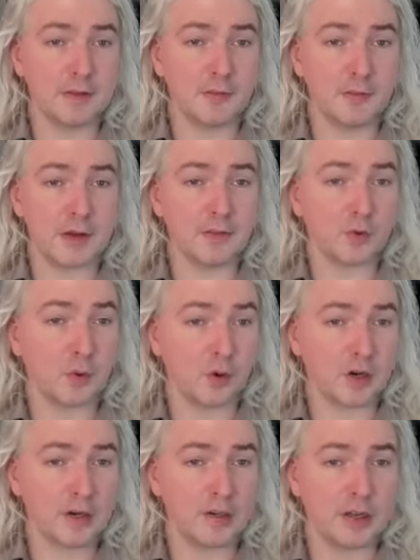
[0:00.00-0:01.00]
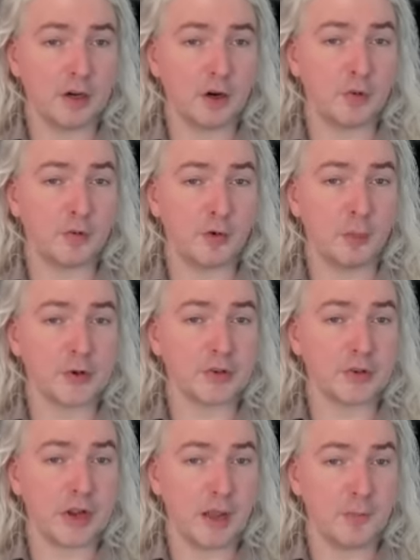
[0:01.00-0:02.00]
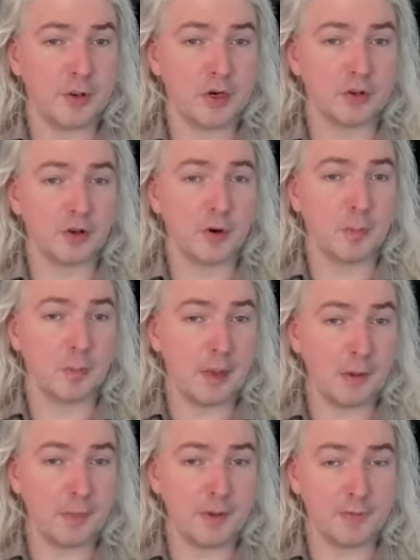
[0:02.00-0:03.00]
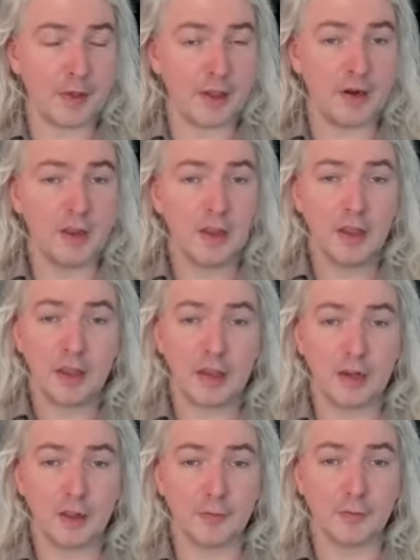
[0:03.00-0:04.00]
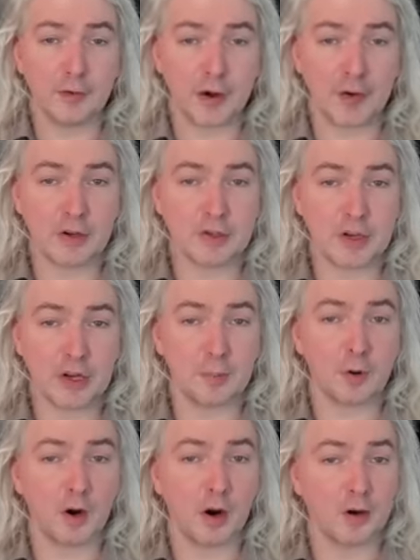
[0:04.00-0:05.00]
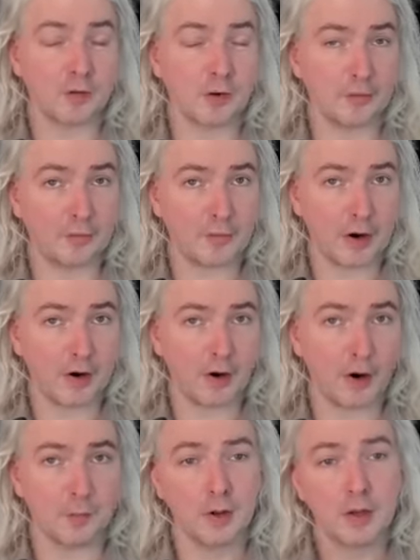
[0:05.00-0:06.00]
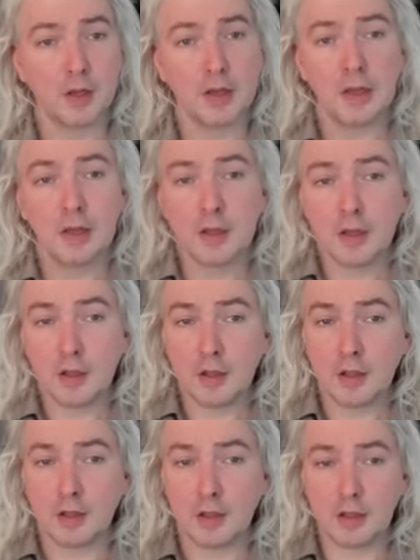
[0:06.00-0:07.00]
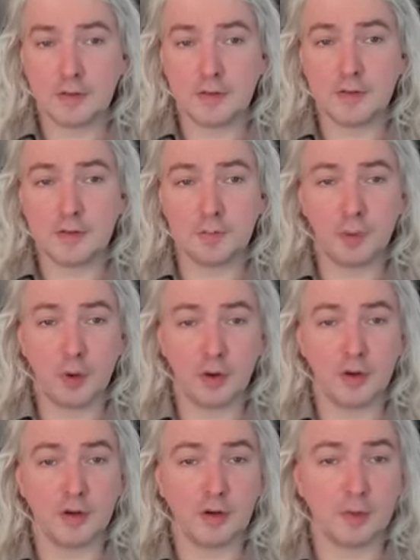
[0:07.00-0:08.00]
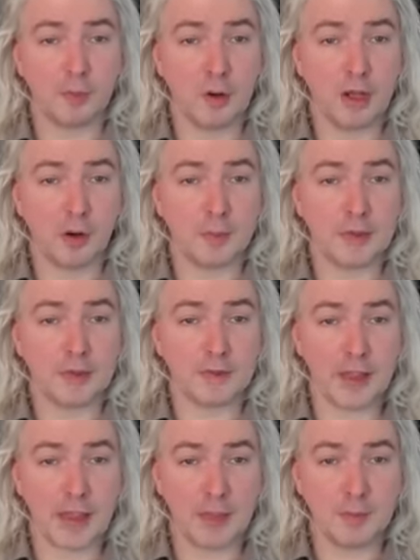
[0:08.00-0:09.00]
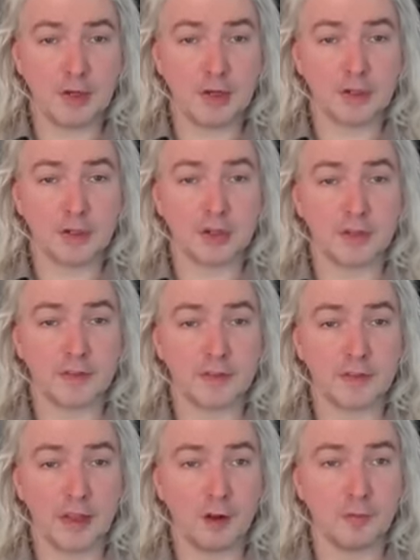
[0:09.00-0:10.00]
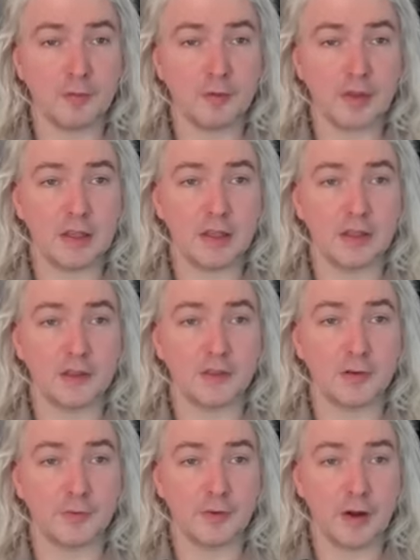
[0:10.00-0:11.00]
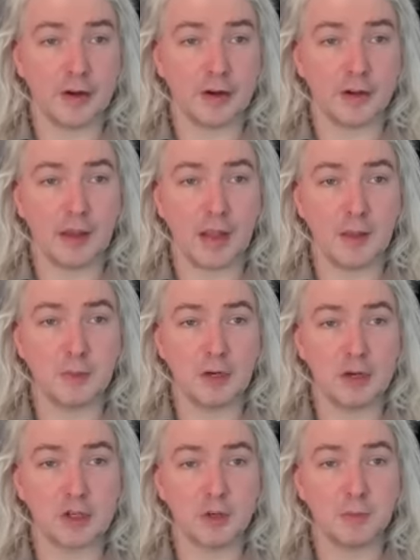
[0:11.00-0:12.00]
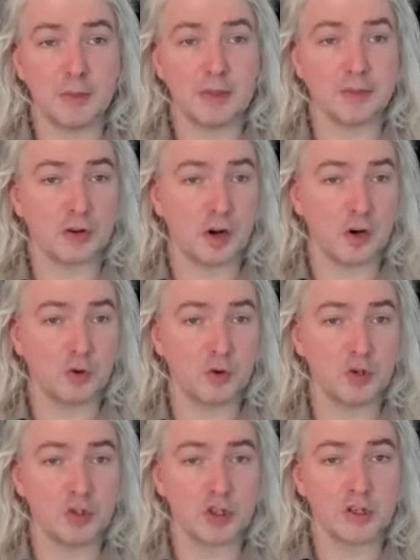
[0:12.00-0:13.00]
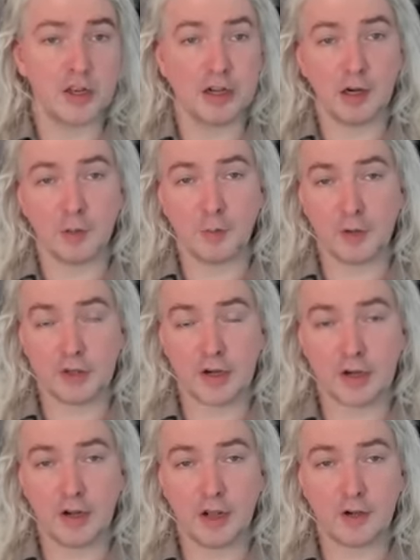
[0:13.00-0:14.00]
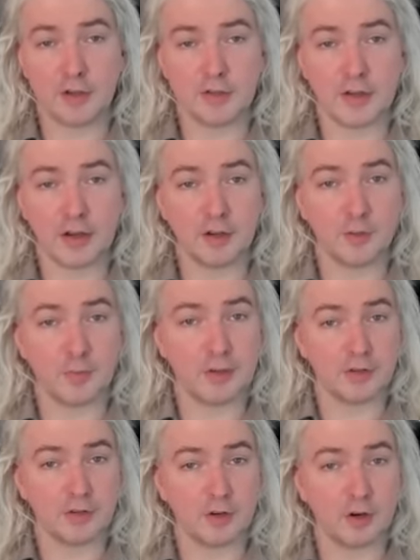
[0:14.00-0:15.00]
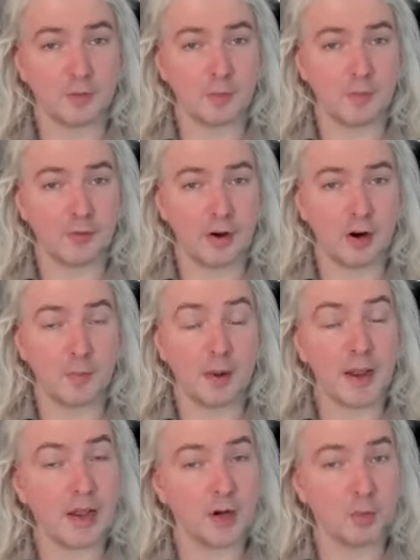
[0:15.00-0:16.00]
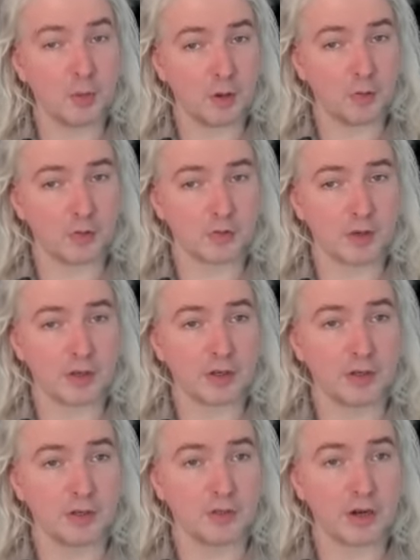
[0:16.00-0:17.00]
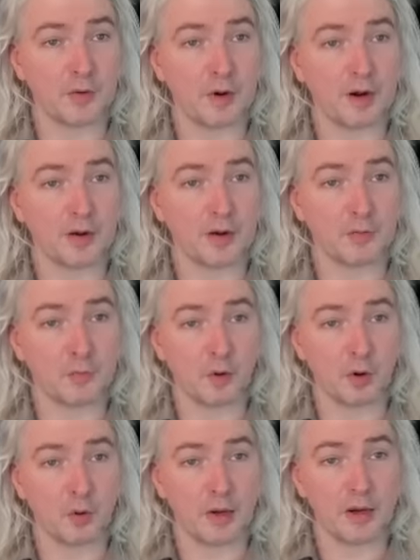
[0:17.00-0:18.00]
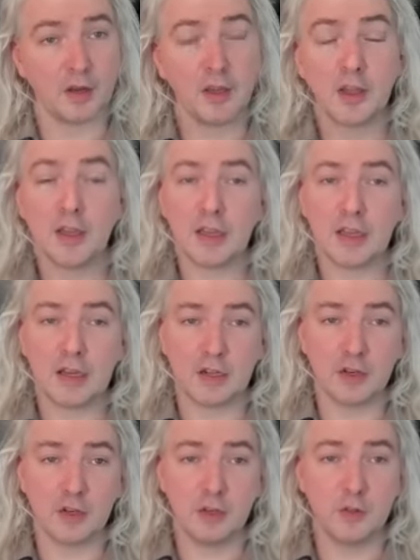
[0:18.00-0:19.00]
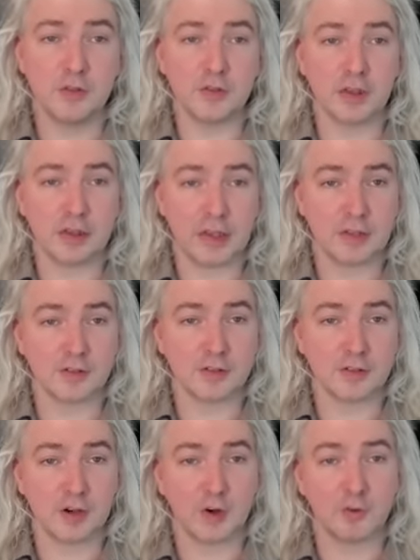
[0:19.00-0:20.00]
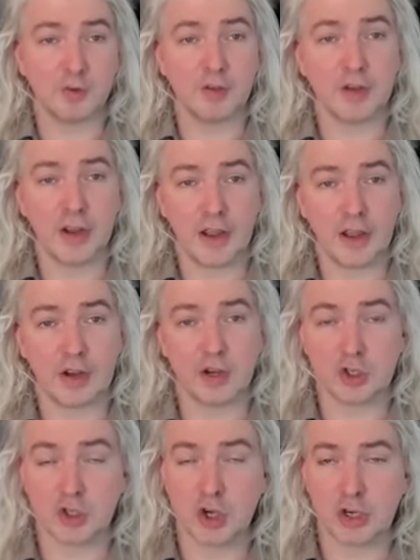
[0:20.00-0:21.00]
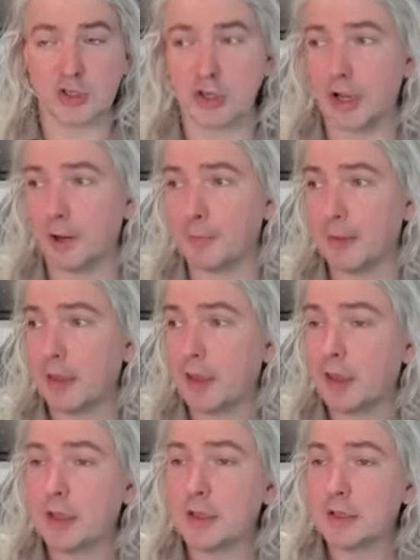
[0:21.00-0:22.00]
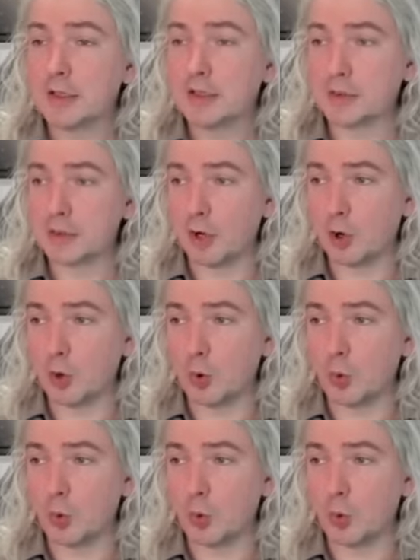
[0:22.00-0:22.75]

device or container from which ammunition may be fed into the firing chamber of a firearm. This is important as well because ammunition itself is defined. Ammunition means a cartridge containing a projectile designed to be discharged from a firearm and, without restricting the generality of the foregoing, includes a caseless cartridge and a shot shell. So,